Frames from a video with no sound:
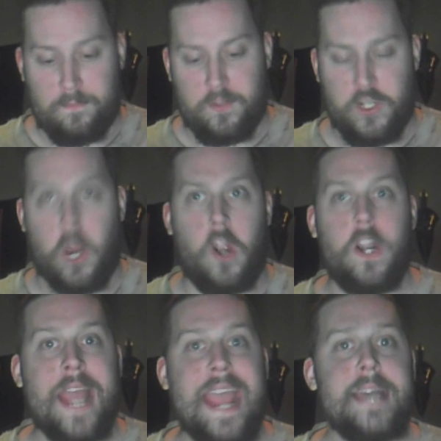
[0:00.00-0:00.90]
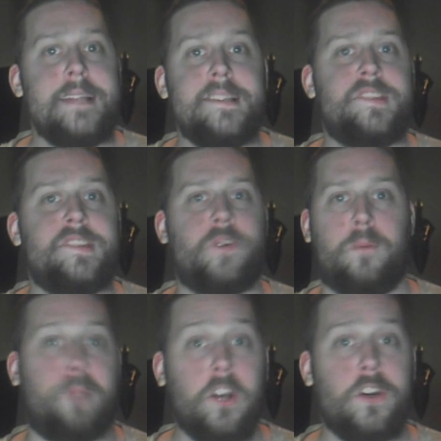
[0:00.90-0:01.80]
charred hands, or
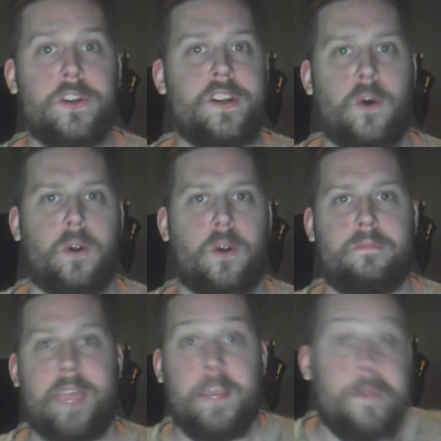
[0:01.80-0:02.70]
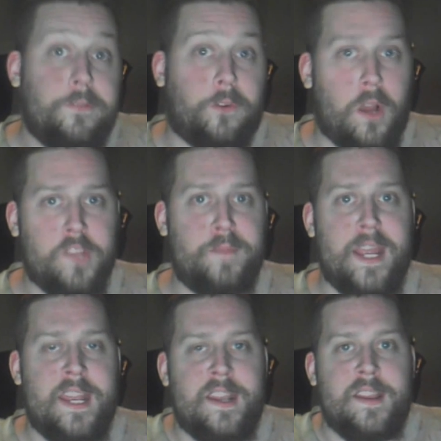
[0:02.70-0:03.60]
burned, or they could be
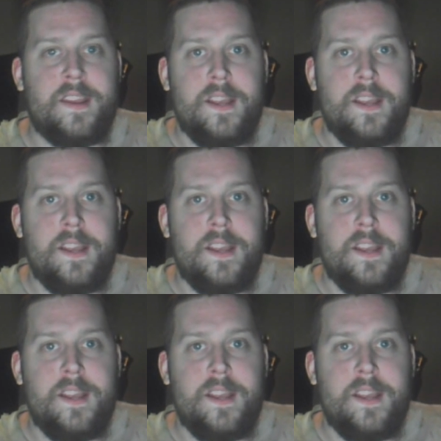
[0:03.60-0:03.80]
frostbitten.